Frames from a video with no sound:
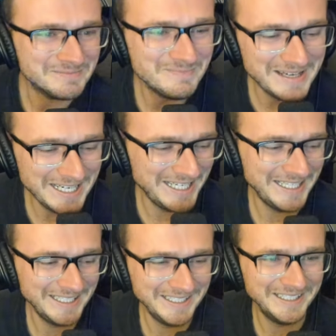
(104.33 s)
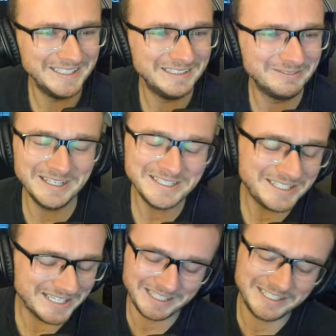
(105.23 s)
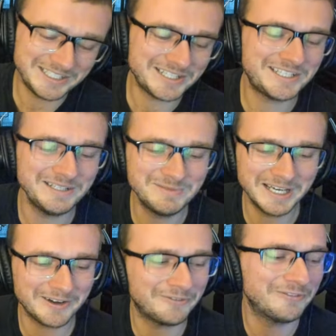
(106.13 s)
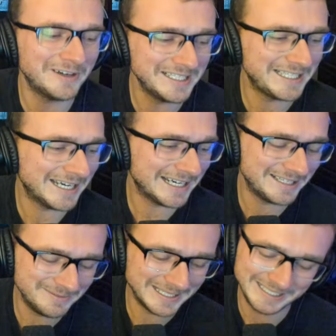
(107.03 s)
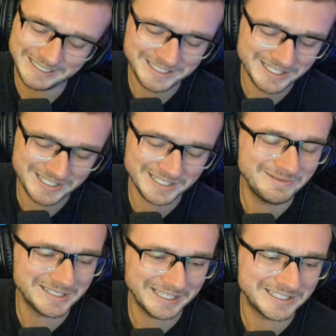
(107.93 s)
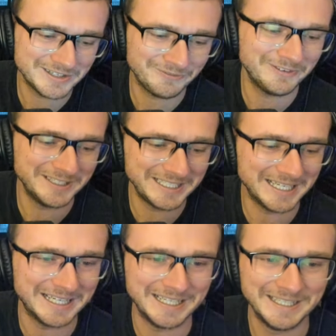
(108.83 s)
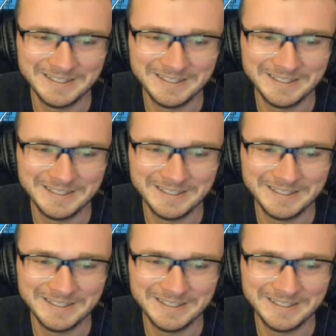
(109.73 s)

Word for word: Man, Red, he just seems like a funny guy, man. He just seems like he's a funny guy.